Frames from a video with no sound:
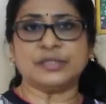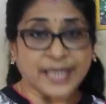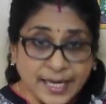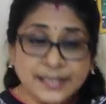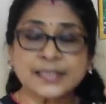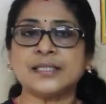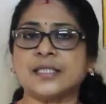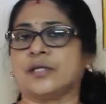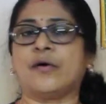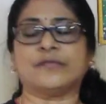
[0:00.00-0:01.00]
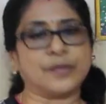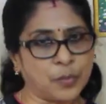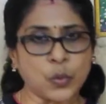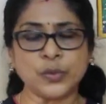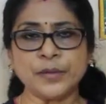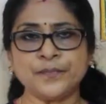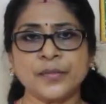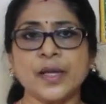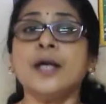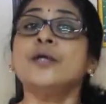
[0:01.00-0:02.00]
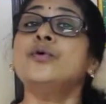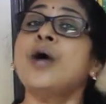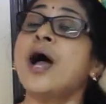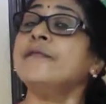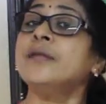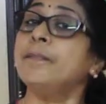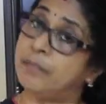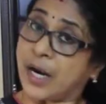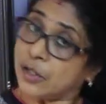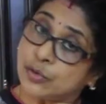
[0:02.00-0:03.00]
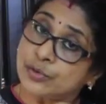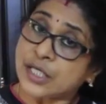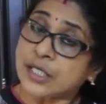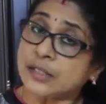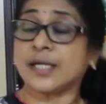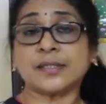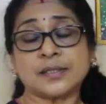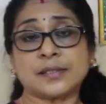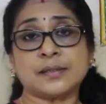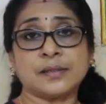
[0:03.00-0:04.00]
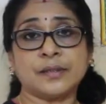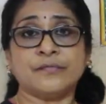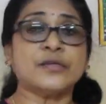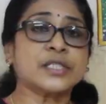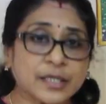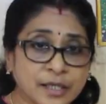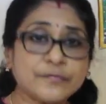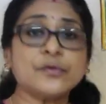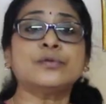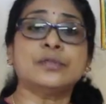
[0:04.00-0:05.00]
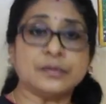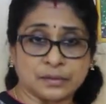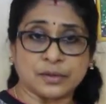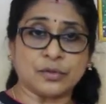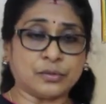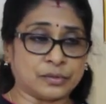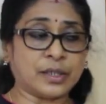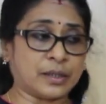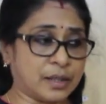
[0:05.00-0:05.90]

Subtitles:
density of the bone. You have the blood routine test, which can give you the